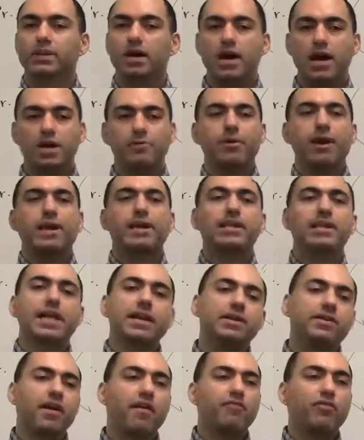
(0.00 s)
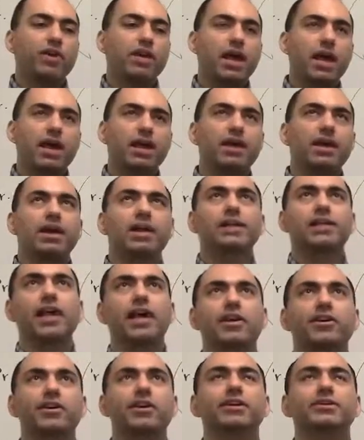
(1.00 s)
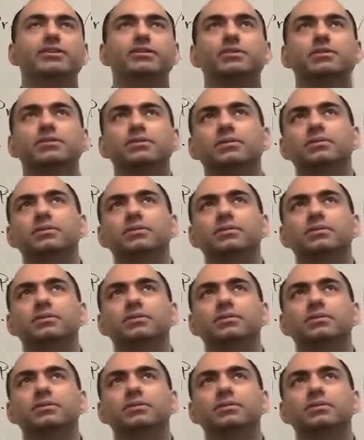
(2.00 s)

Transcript: I write a letter every day. A letter